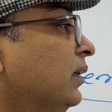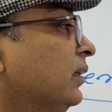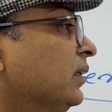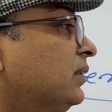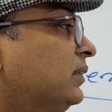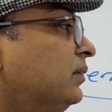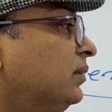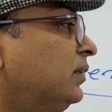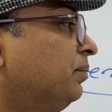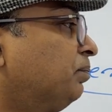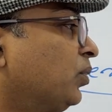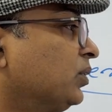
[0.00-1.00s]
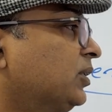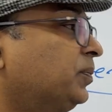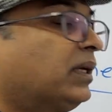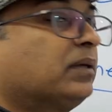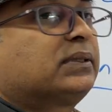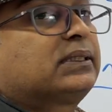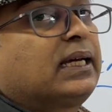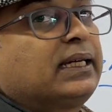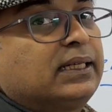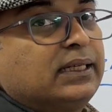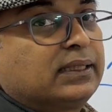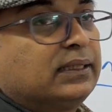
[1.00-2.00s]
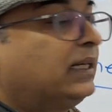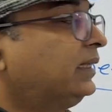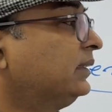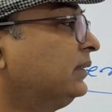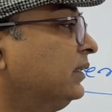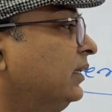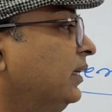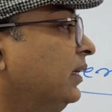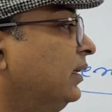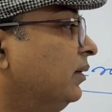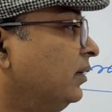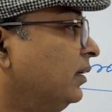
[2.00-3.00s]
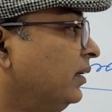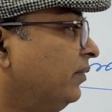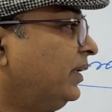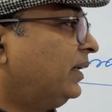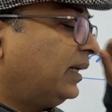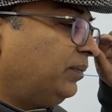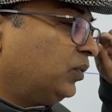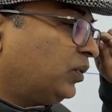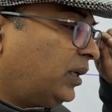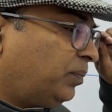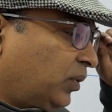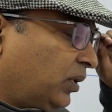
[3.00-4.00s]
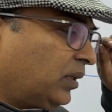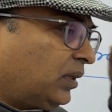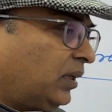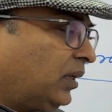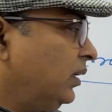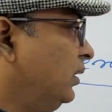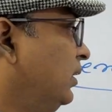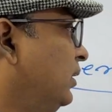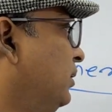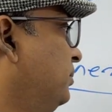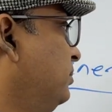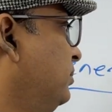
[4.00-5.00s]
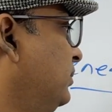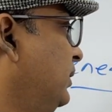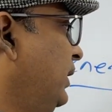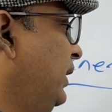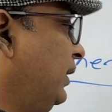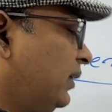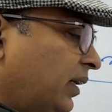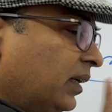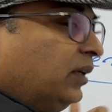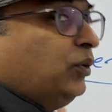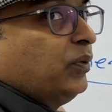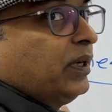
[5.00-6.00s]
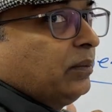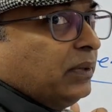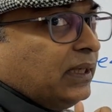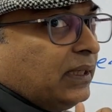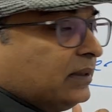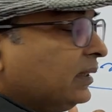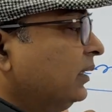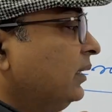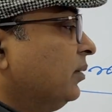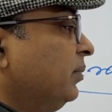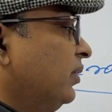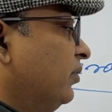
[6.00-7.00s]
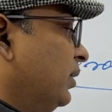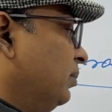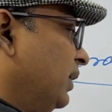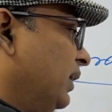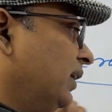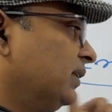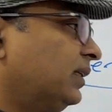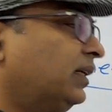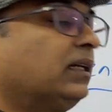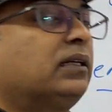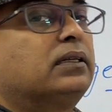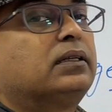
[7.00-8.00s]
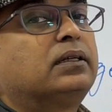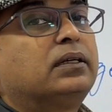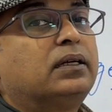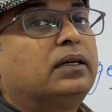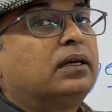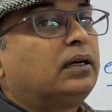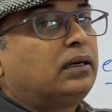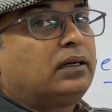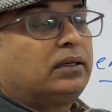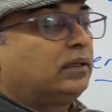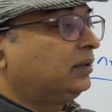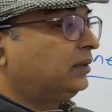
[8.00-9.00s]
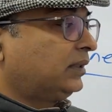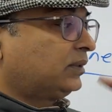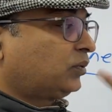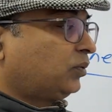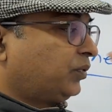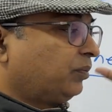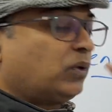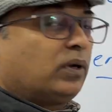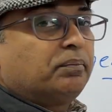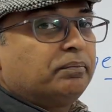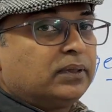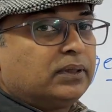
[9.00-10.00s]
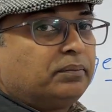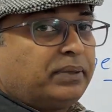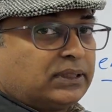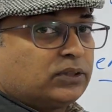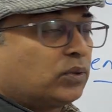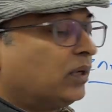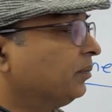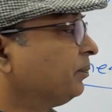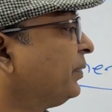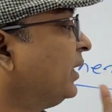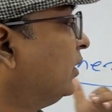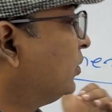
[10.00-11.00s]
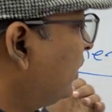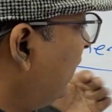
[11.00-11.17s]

the process becomes cyclic. That is, every time you keep on entering a new variable, that is an incoming variable, and exiting this from column basis column. So